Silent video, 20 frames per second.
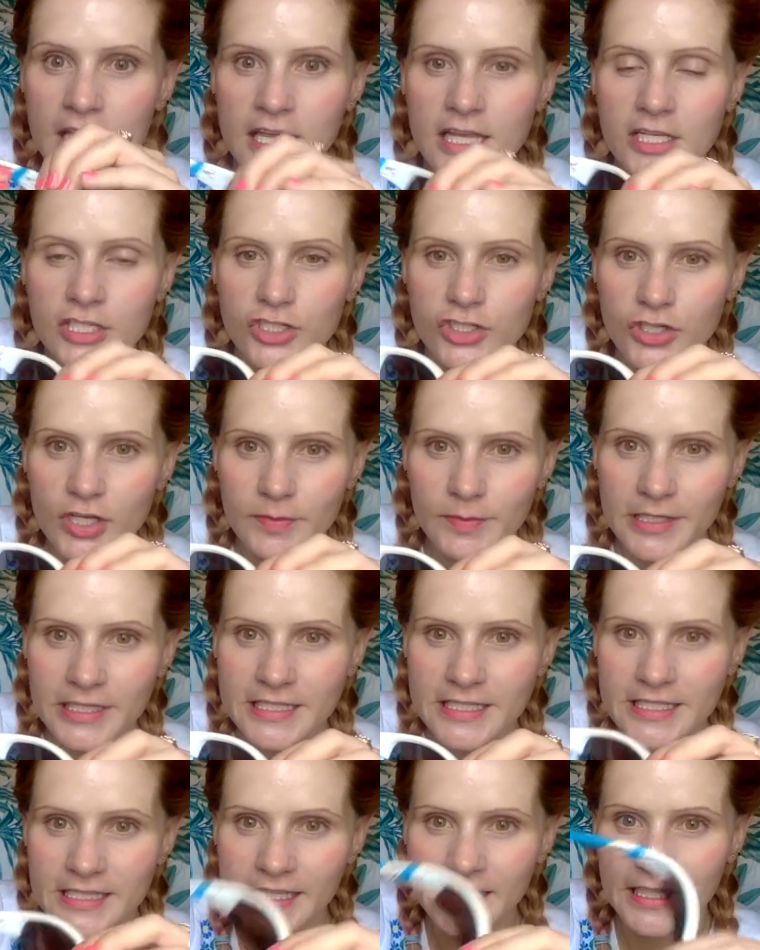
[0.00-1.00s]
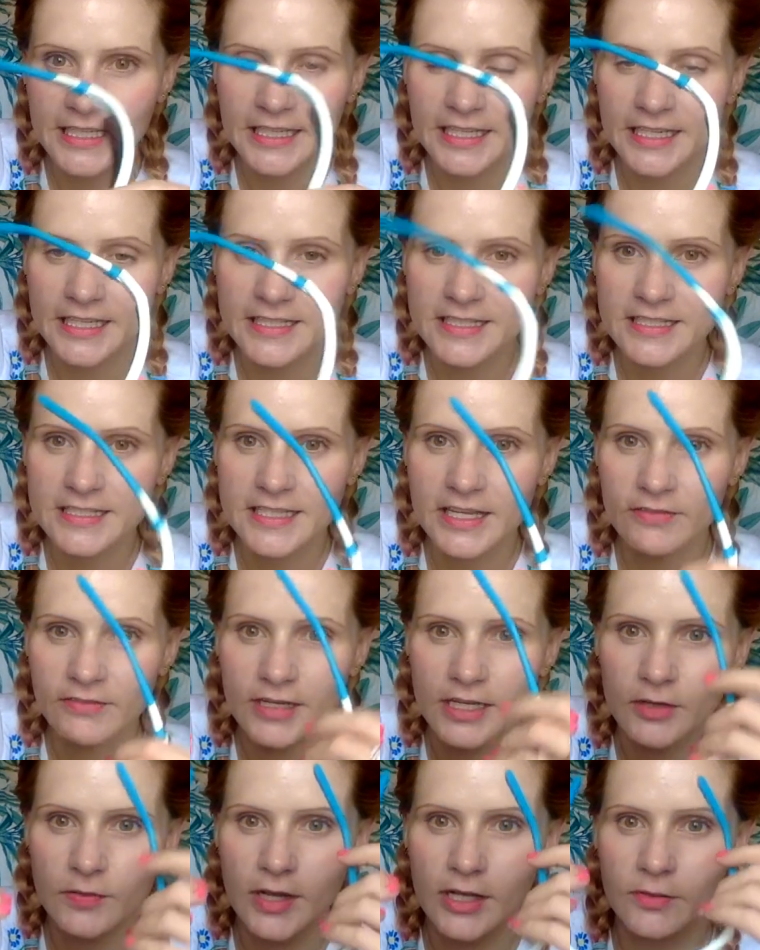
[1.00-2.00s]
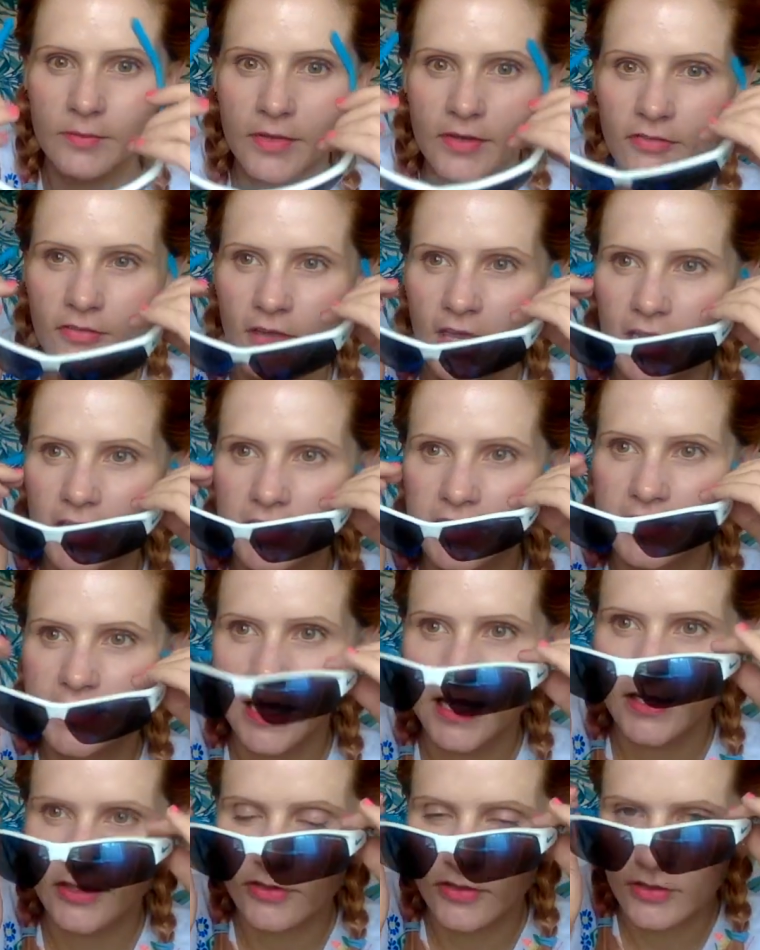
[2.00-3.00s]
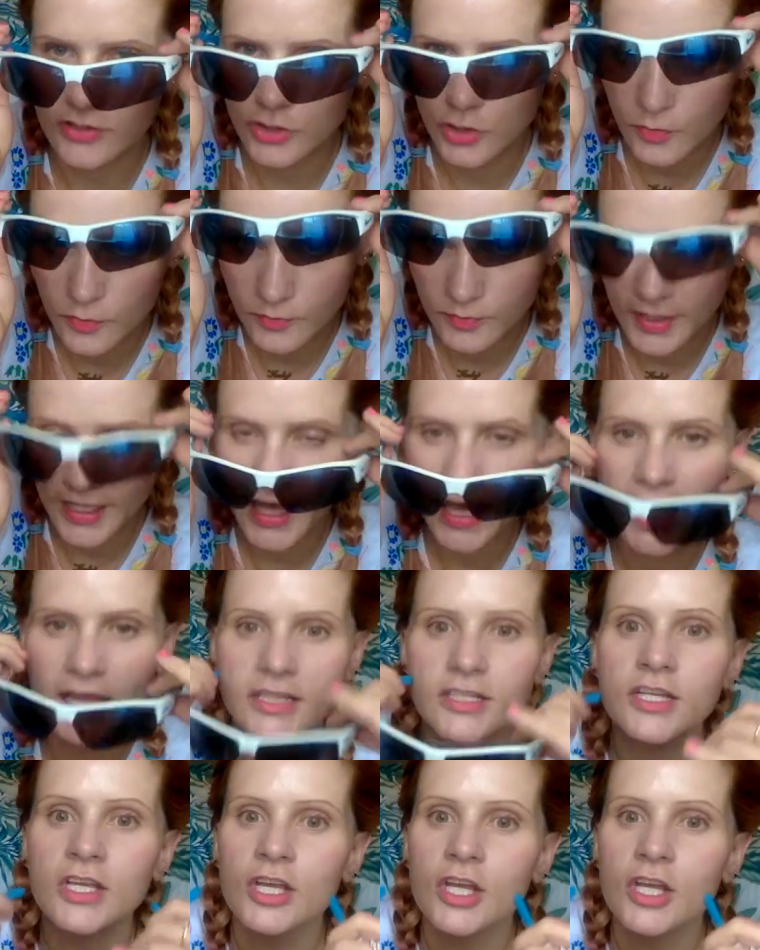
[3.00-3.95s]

extremely sleek, and sit really well on my face and on the top of my head,